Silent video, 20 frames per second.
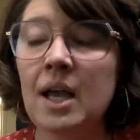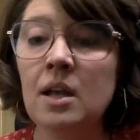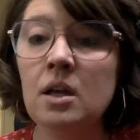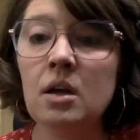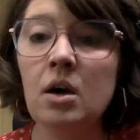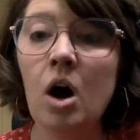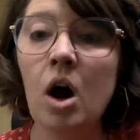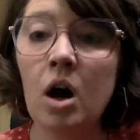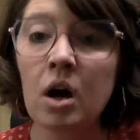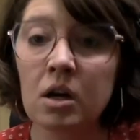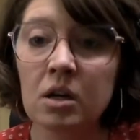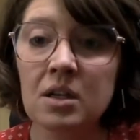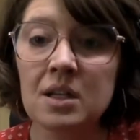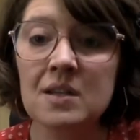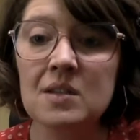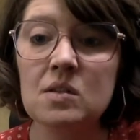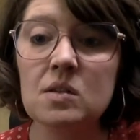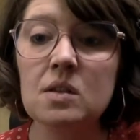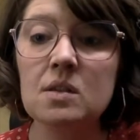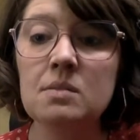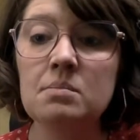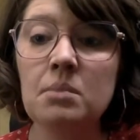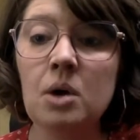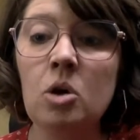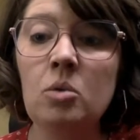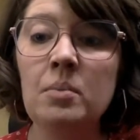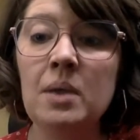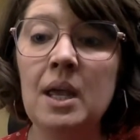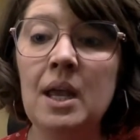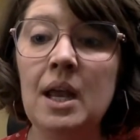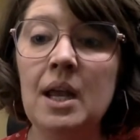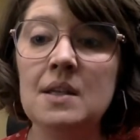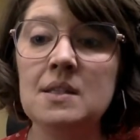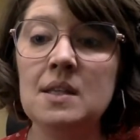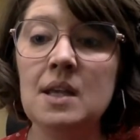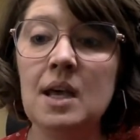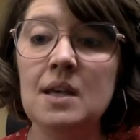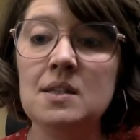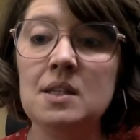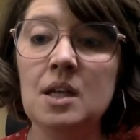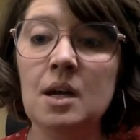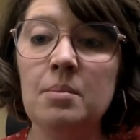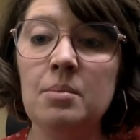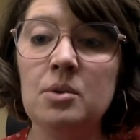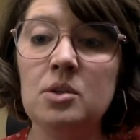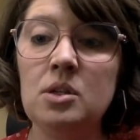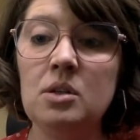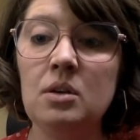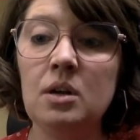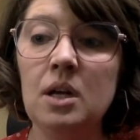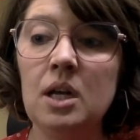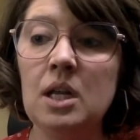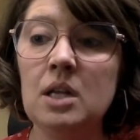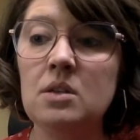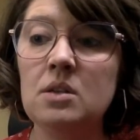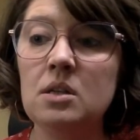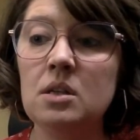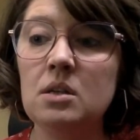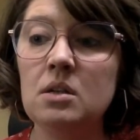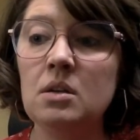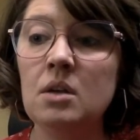to harness this moment as an opportunity to